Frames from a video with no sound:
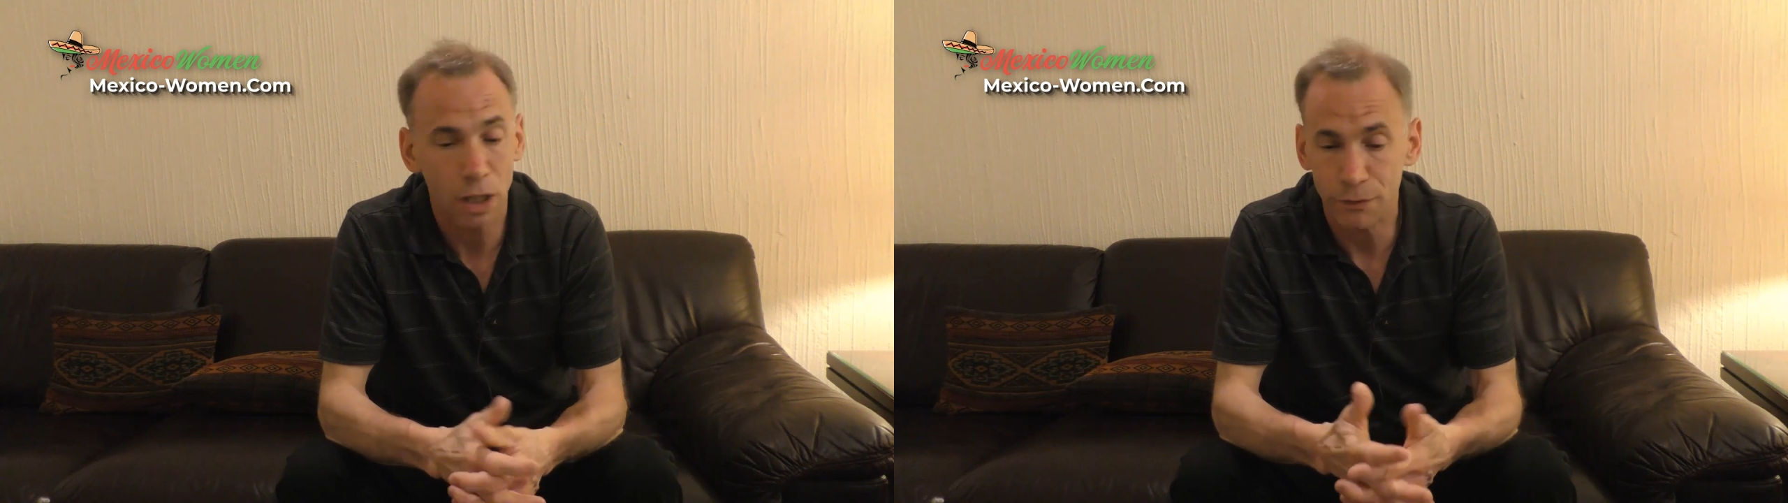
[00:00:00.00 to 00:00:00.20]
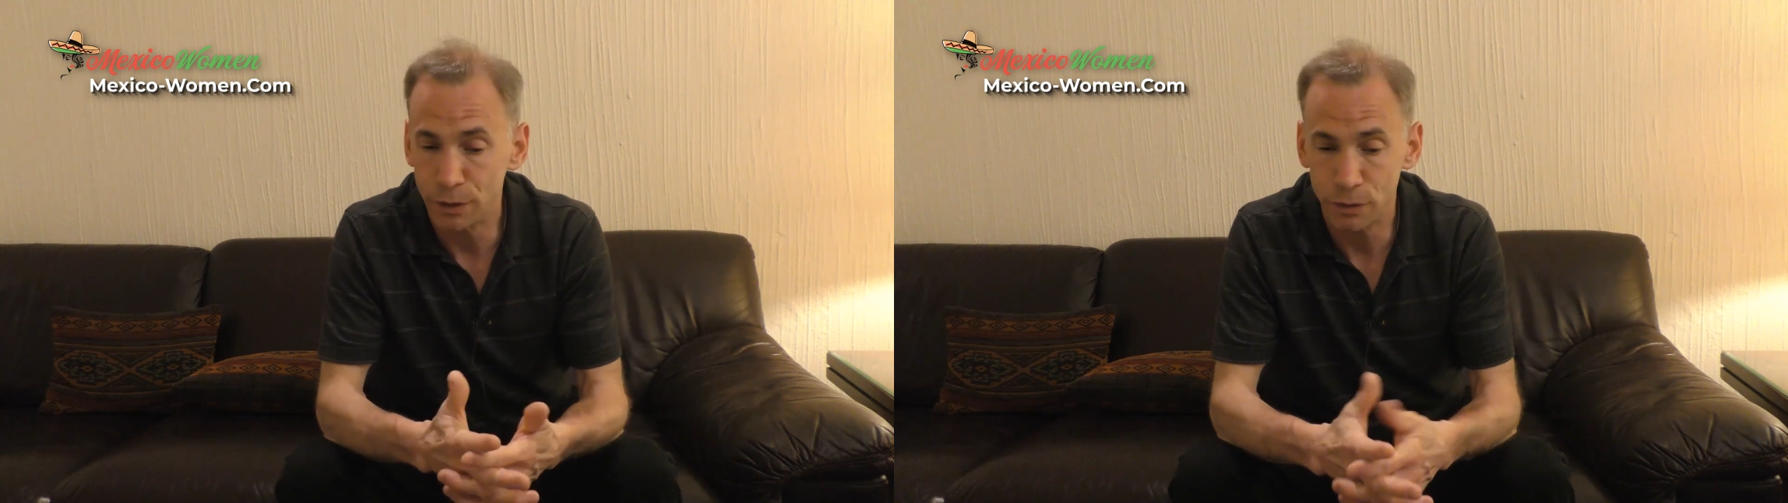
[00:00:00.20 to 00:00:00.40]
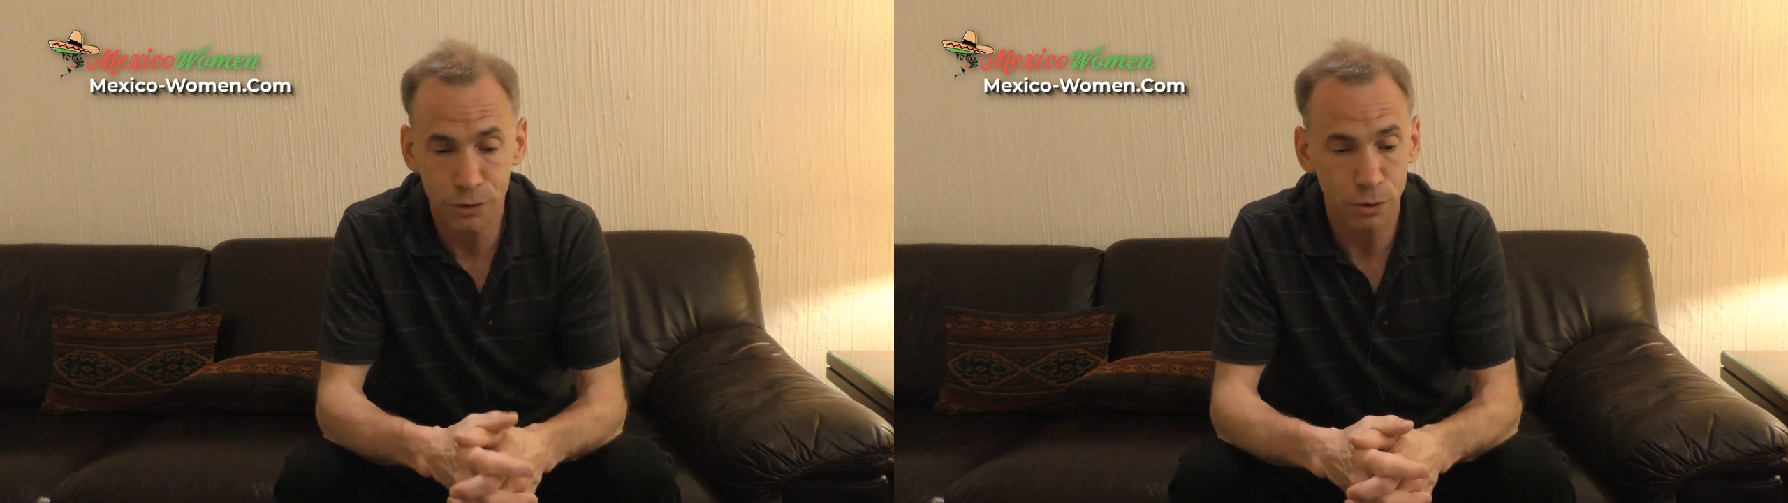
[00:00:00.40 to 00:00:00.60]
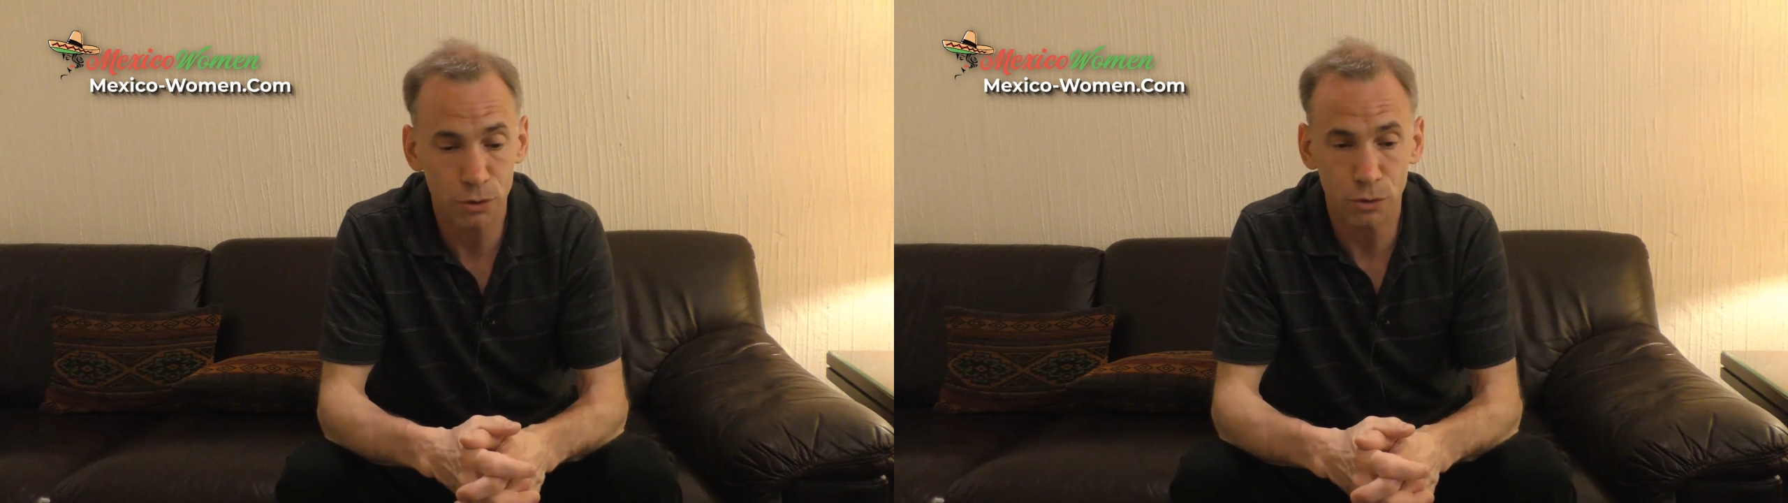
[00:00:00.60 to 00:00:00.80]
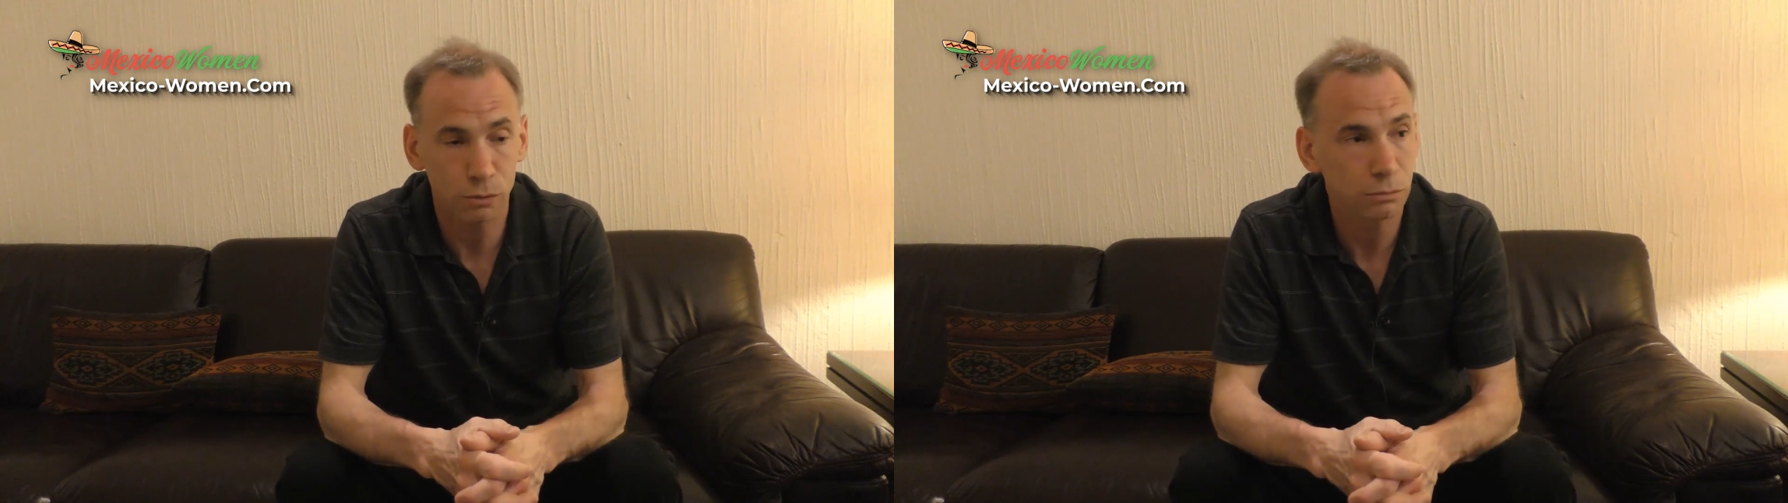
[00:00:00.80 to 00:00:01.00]
I have another
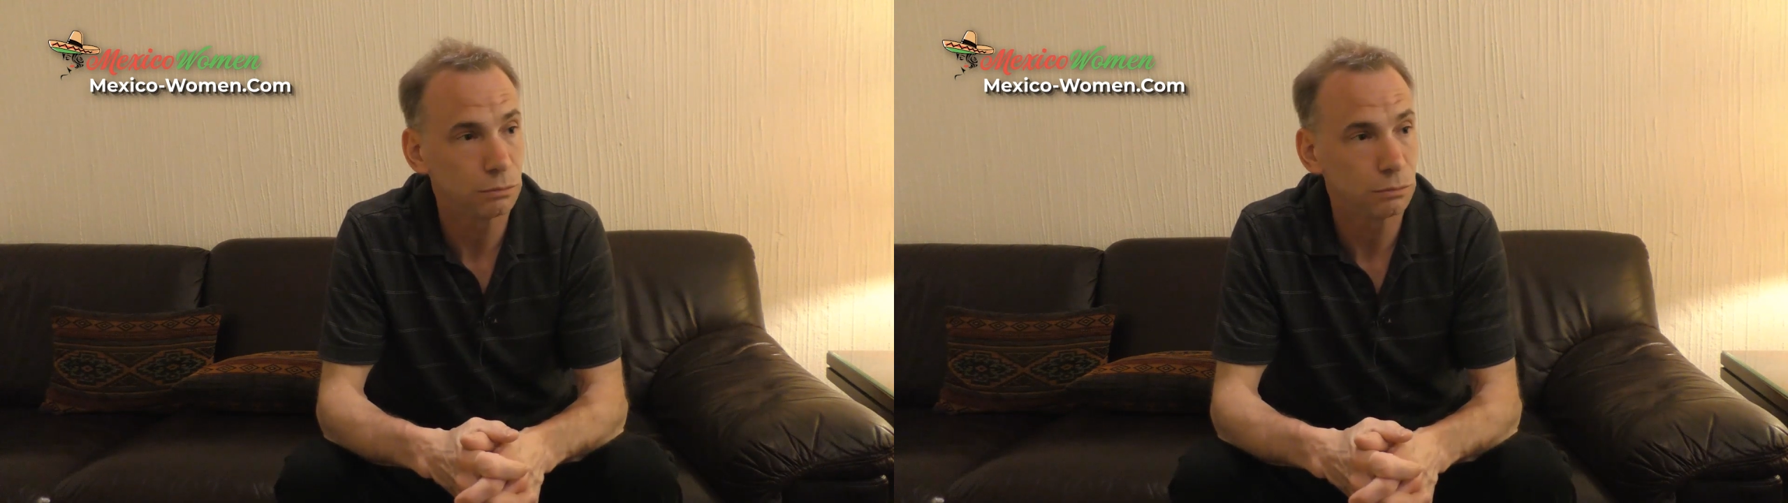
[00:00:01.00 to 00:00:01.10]
social.